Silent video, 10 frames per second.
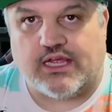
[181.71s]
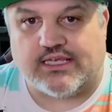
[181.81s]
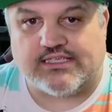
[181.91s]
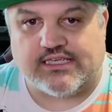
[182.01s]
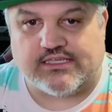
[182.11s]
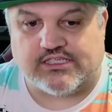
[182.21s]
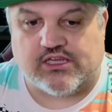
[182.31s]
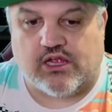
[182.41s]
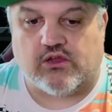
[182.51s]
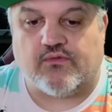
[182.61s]
You guys see it just
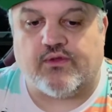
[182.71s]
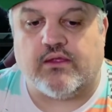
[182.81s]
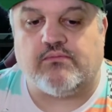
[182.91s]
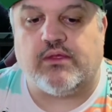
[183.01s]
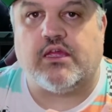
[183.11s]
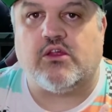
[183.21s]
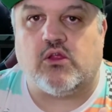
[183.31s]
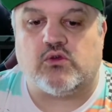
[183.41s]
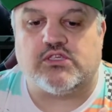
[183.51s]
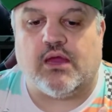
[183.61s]
auto frame me
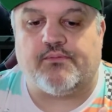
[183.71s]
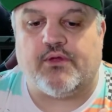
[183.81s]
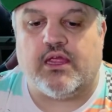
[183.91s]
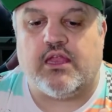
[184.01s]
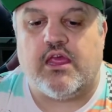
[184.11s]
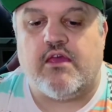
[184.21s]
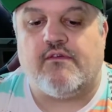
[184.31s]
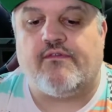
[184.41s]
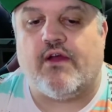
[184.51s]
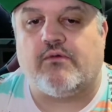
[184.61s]
close up, right?
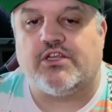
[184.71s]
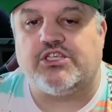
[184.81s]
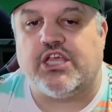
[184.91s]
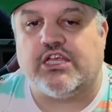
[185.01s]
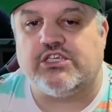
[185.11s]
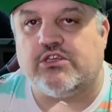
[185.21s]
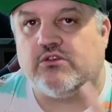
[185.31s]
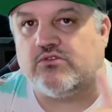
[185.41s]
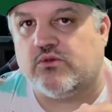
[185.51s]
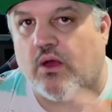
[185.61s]
If I want to change
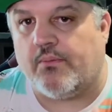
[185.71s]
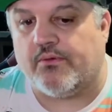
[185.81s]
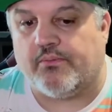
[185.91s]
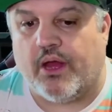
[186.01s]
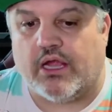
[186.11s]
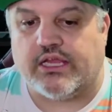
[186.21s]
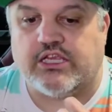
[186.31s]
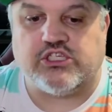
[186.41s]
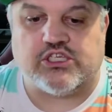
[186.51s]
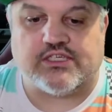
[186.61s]
it, do upper body
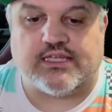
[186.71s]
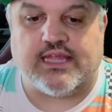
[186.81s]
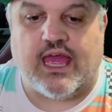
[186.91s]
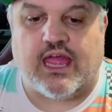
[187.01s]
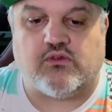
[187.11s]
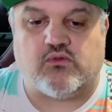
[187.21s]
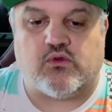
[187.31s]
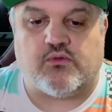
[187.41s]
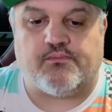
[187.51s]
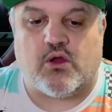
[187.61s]
just like that.
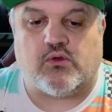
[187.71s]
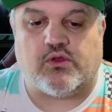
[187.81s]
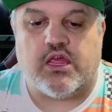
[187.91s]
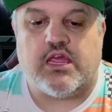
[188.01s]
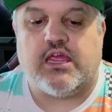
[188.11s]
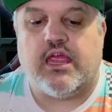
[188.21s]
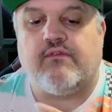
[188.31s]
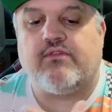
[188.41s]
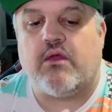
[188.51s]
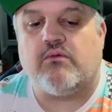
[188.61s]
Group mode.
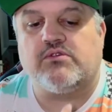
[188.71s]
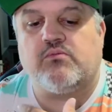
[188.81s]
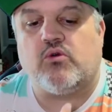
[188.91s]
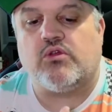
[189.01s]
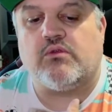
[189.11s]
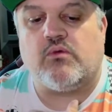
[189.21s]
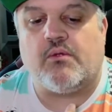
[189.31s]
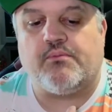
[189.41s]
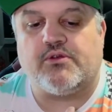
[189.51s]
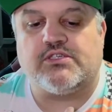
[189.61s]
If there was more than one
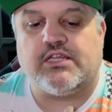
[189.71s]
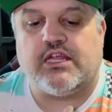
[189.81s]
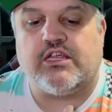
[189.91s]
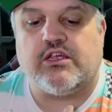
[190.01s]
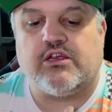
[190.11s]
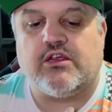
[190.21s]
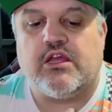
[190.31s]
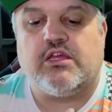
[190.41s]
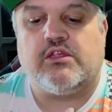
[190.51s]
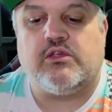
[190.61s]
person in here,
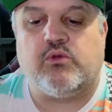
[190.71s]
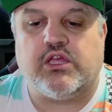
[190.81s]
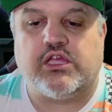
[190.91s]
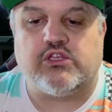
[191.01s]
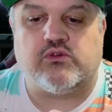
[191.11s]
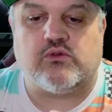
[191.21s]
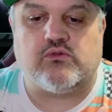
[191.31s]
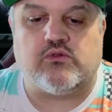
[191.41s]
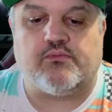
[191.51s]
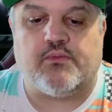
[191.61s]
we could do a
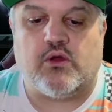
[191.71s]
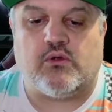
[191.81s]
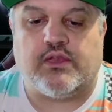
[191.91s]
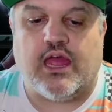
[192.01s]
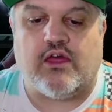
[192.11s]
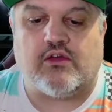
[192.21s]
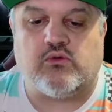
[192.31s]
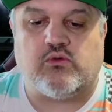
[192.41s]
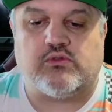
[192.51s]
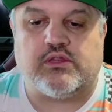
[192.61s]
group mode. Now, a
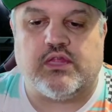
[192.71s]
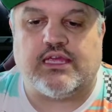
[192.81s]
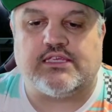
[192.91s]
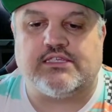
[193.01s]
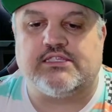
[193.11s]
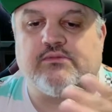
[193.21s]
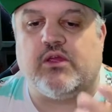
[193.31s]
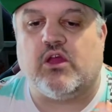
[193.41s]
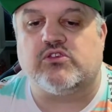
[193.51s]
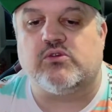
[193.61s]
cool thing is, is that we
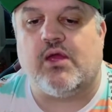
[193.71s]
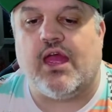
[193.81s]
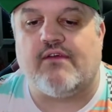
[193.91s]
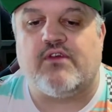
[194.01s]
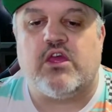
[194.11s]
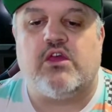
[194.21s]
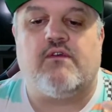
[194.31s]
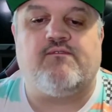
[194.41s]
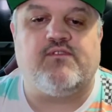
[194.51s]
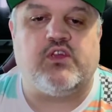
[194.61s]
also have
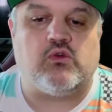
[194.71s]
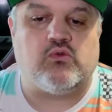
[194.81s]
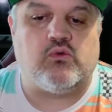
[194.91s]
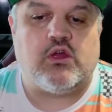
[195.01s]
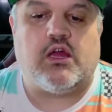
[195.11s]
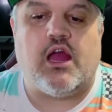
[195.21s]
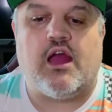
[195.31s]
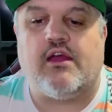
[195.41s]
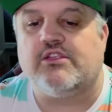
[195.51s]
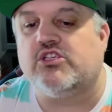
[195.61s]
view
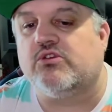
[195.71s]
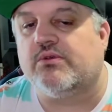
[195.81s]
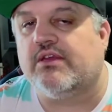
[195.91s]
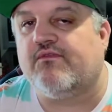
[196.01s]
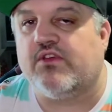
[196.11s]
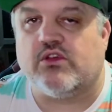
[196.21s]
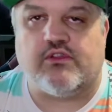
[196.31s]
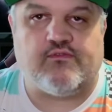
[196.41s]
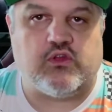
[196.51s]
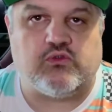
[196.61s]
uh, degree field
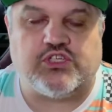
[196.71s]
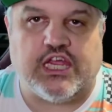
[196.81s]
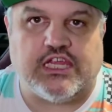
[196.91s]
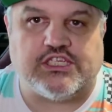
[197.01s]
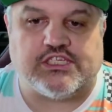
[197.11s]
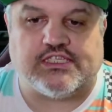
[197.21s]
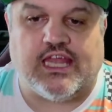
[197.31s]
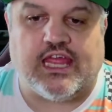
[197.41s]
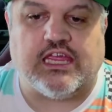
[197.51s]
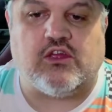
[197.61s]
of view changes. And I could